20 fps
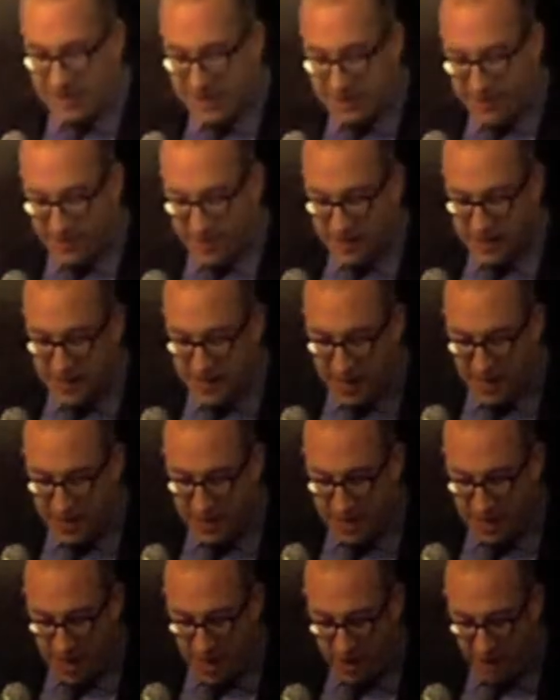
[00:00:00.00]
by
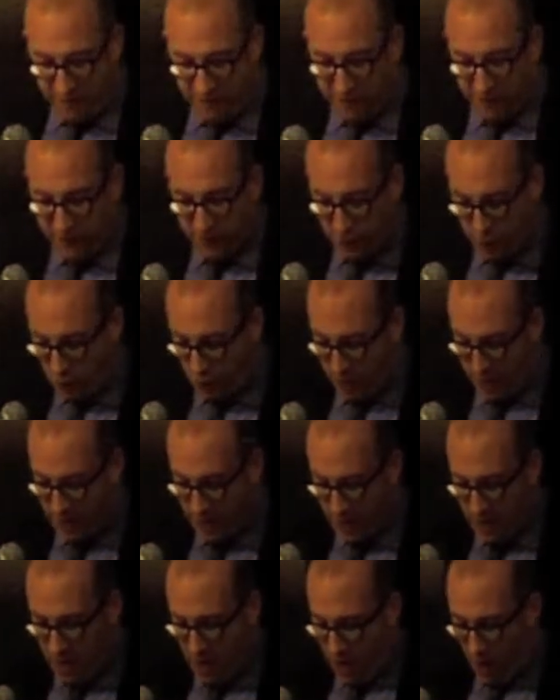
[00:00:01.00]
1789, a
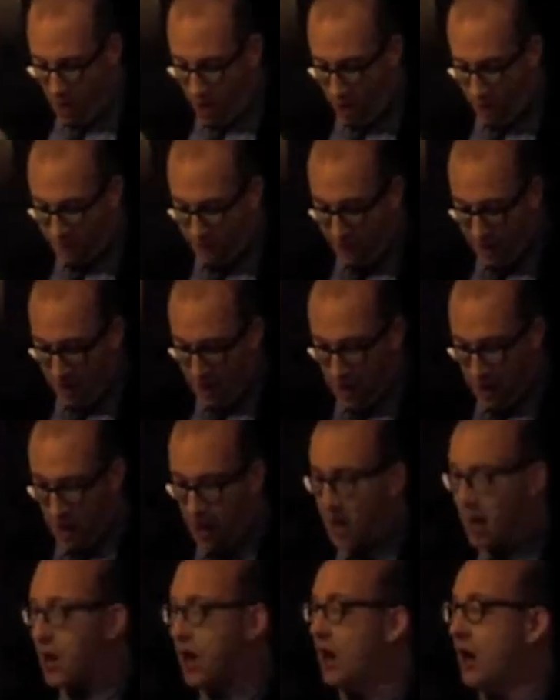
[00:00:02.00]
flurry of, uh,
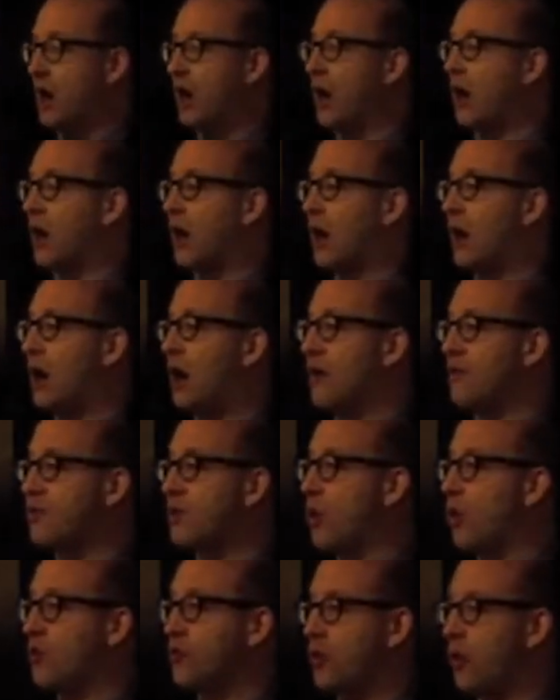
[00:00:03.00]

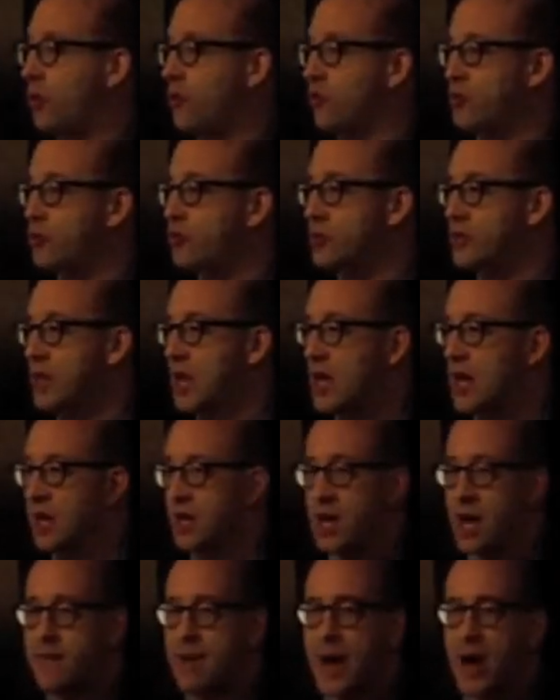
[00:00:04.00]
uh, uh of
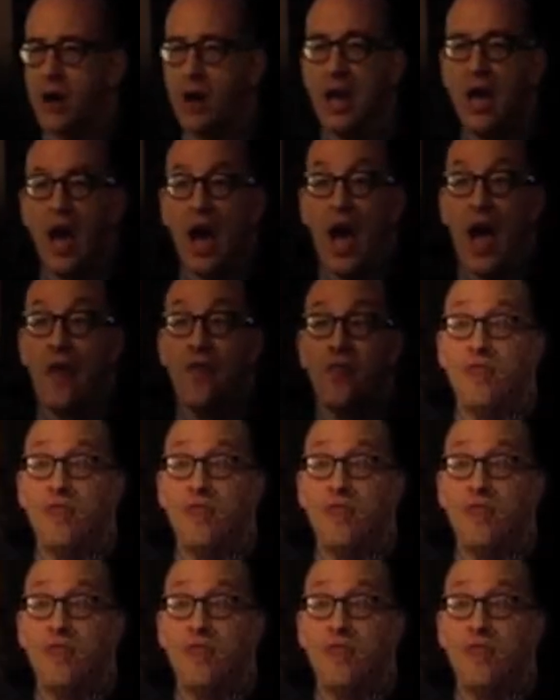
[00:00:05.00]
come out.